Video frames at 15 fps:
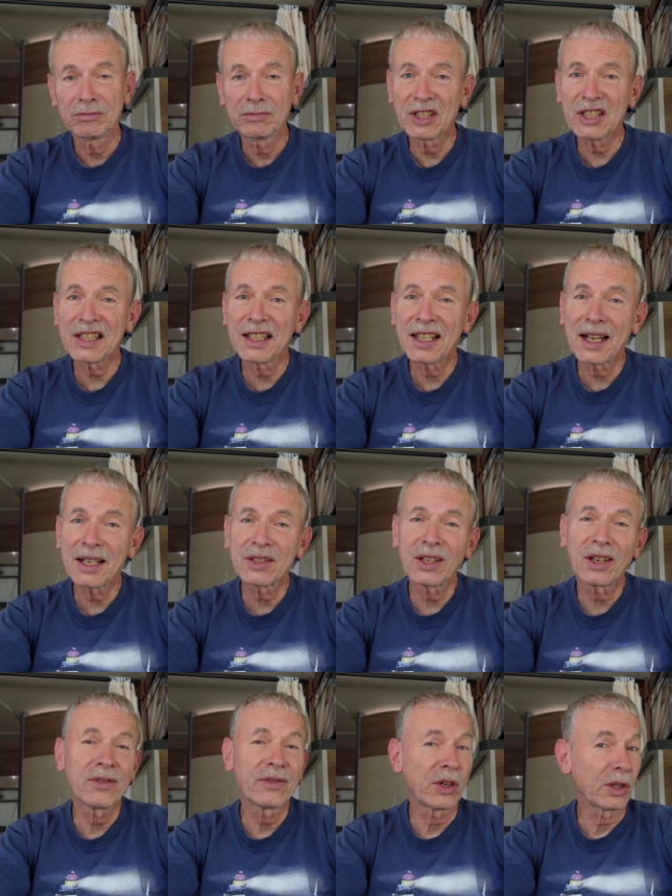These slides
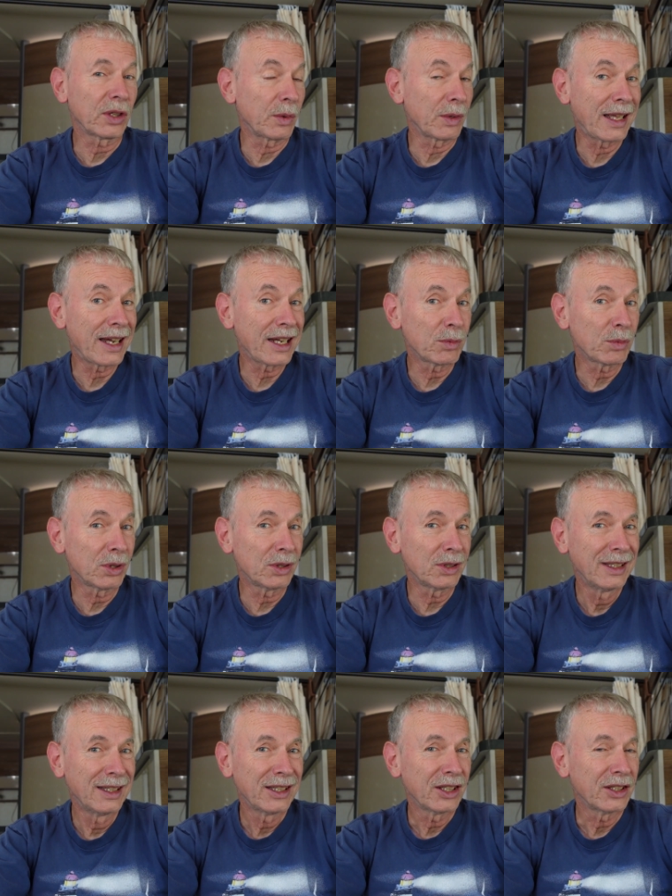are fairly reliable.
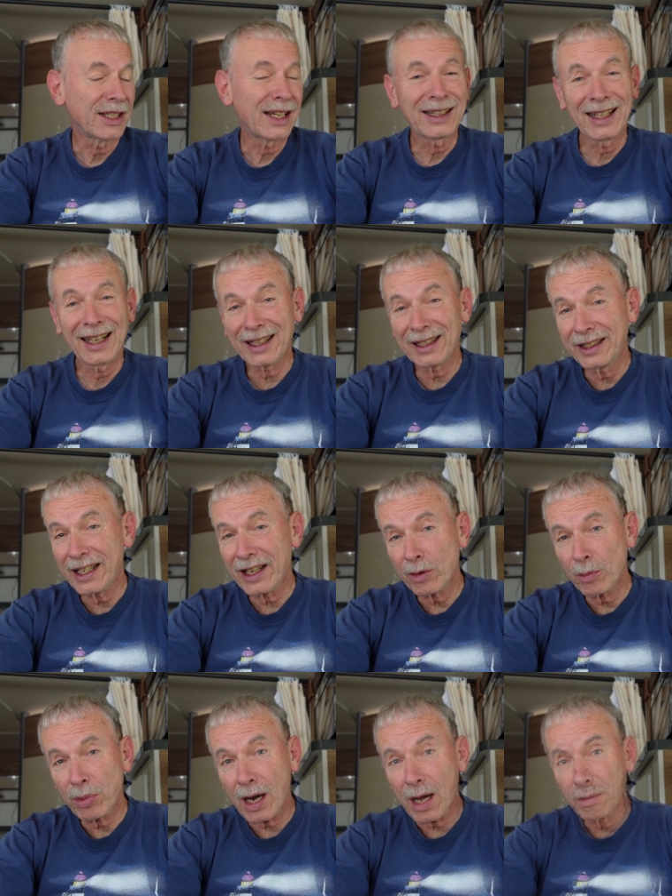Not likely to have a
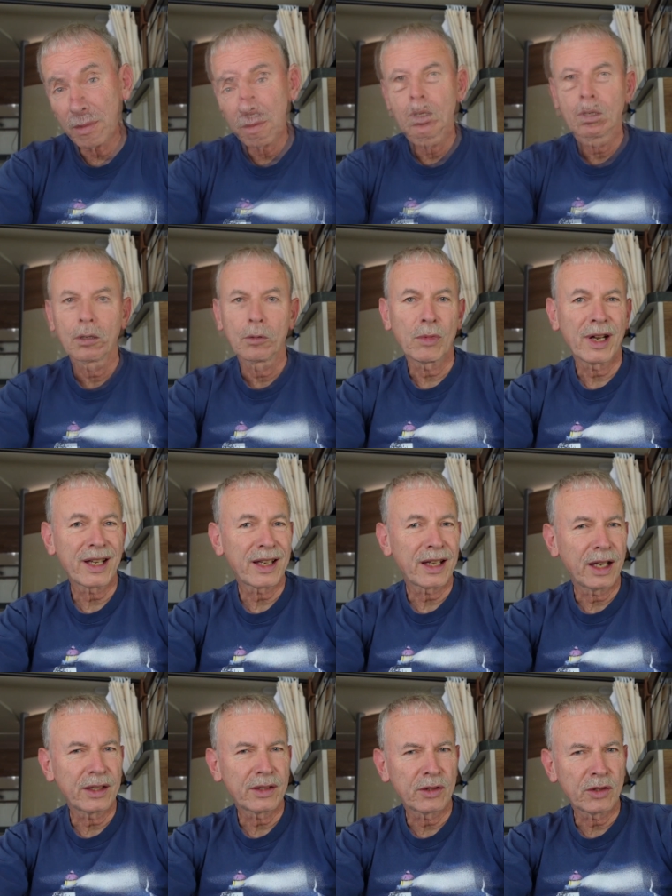problem. In my
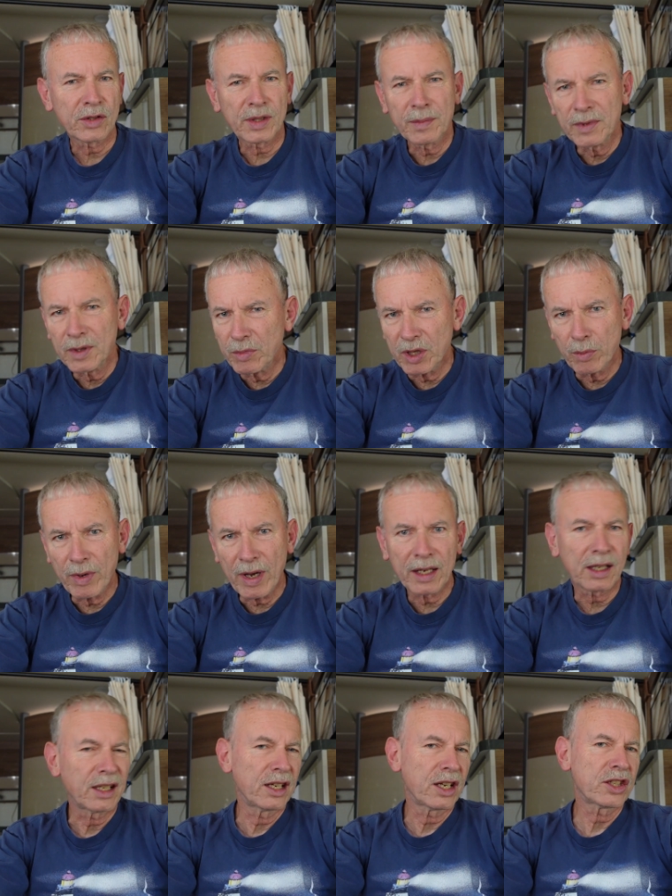case, it just seemed to be a
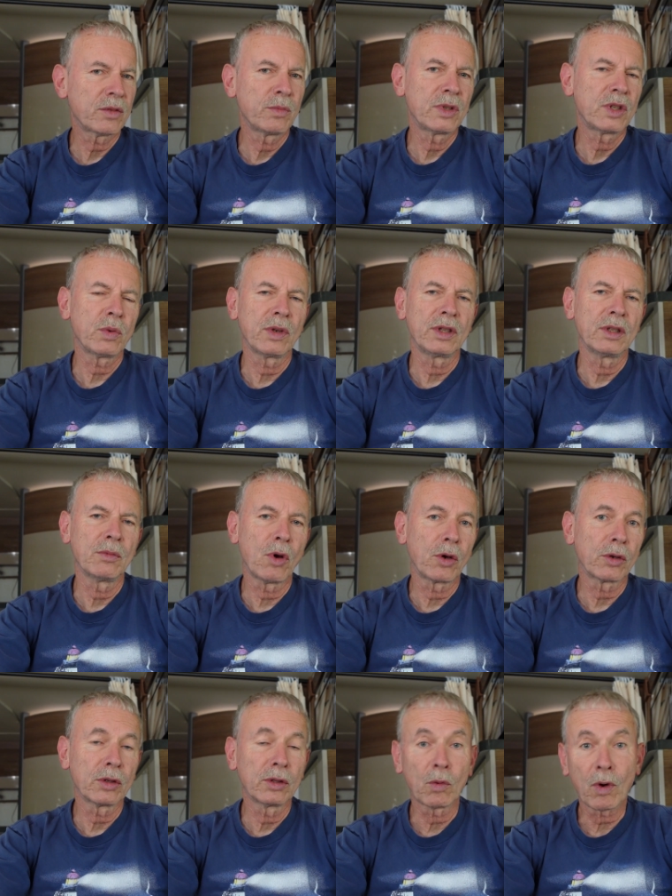bad connection between the
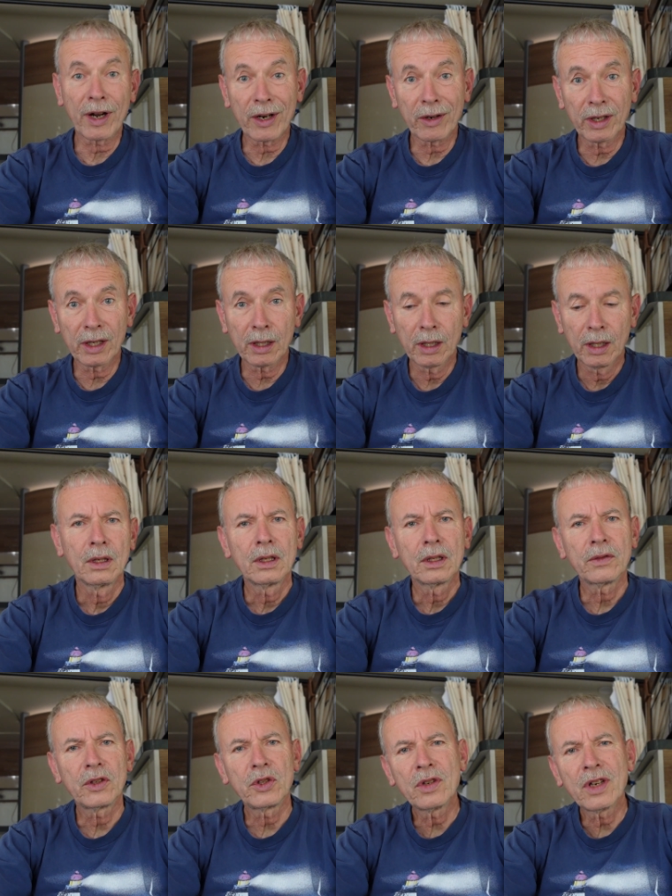motor and the wiring.
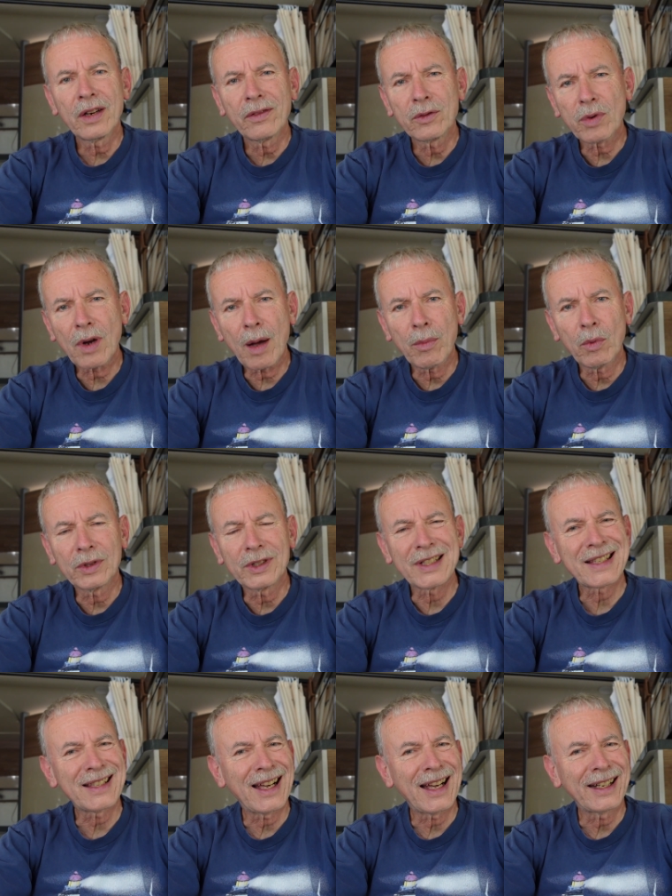If you do have a trouble with the
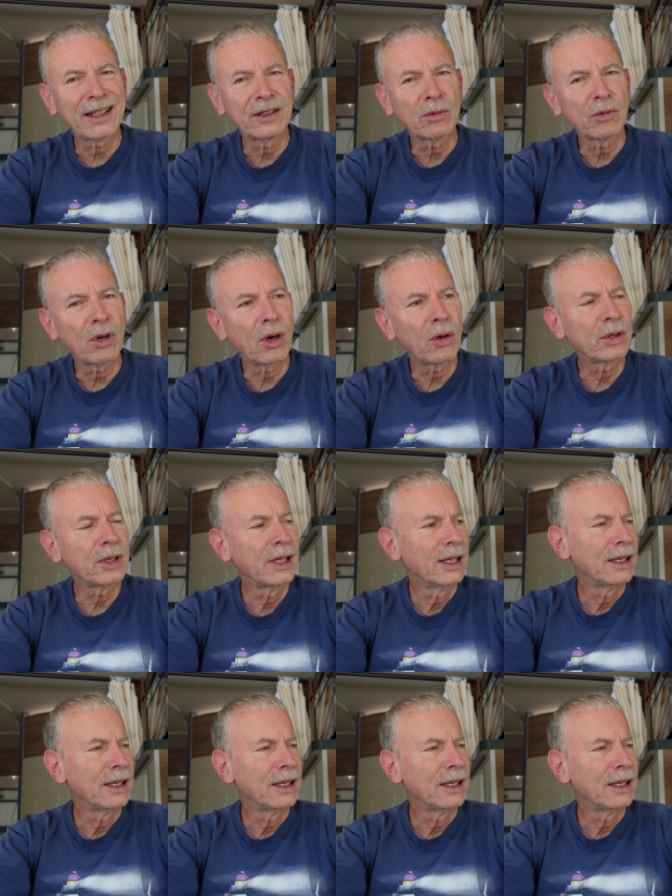slide on the road,